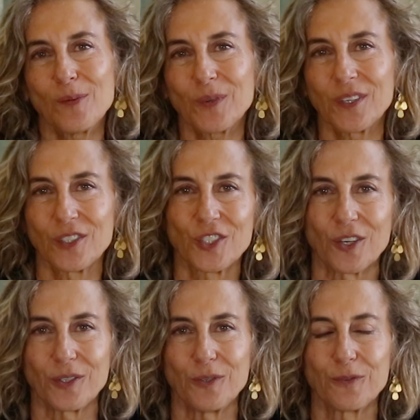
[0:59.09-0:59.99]
I'm going to show
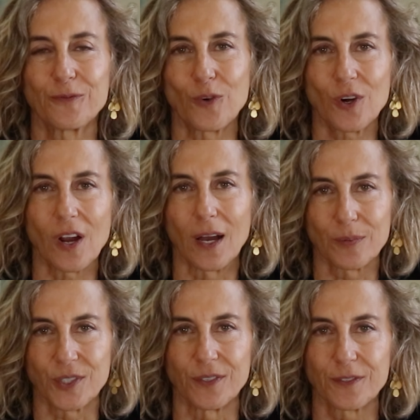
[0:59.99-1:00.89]
you 4
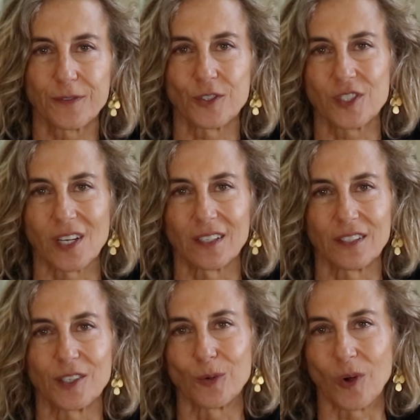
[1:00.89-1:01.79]
options for
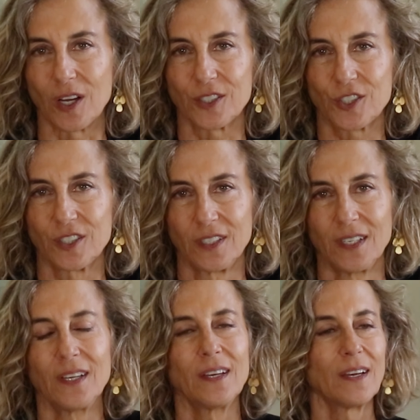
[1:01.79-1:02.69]
styling your watch.
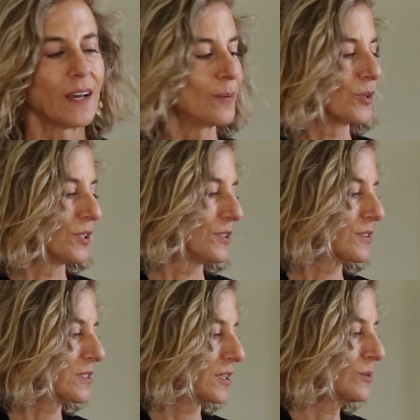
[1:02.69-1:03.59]
I'm going to
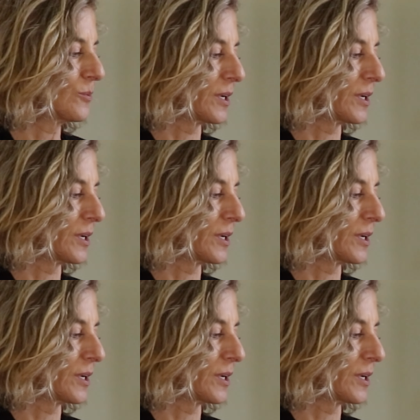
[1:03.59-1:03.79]
start